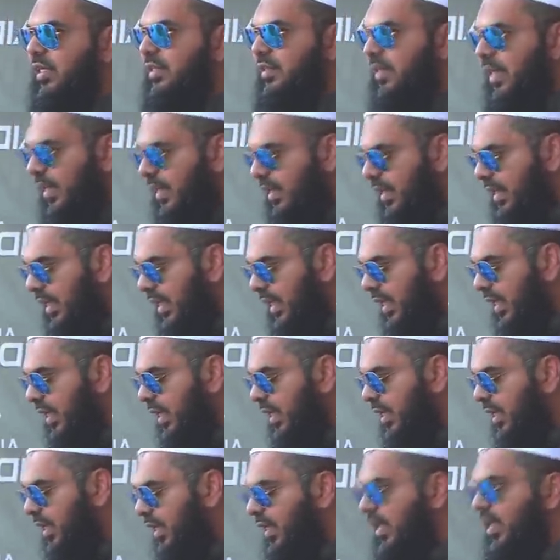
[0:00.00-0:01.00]
that
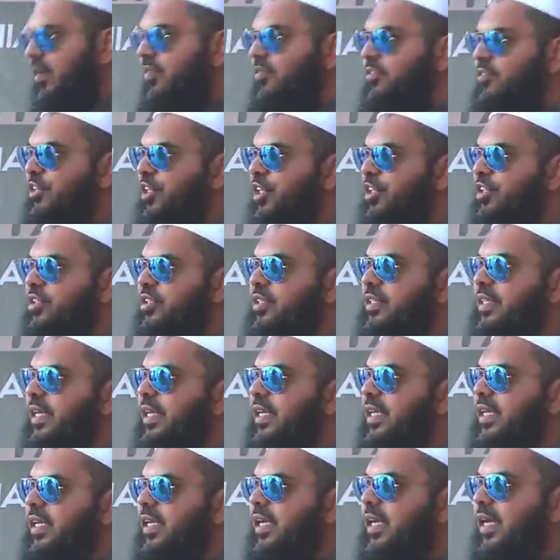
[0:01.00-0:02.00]
He gives us
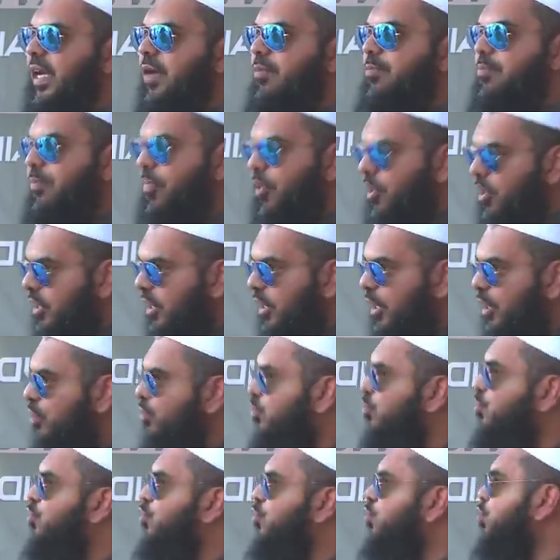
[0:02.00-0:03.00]
the ability
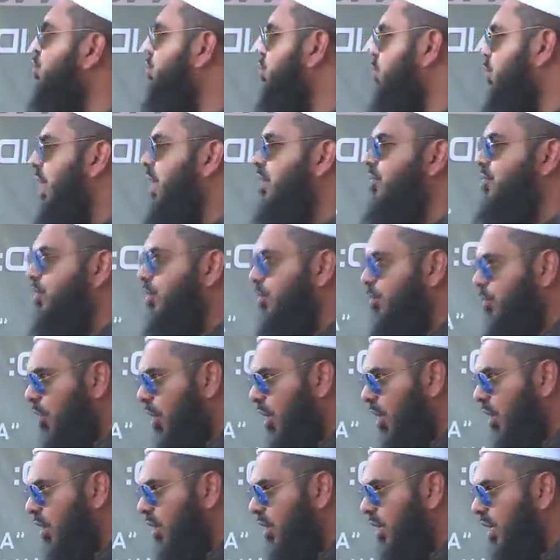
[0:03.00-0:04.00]
to choose right from
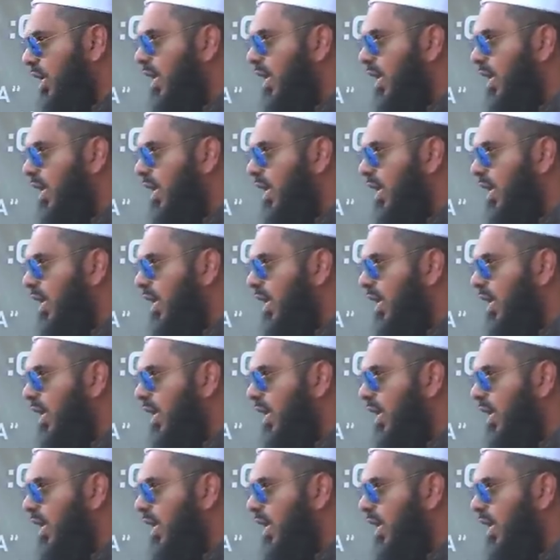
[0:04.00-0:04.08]
wrong.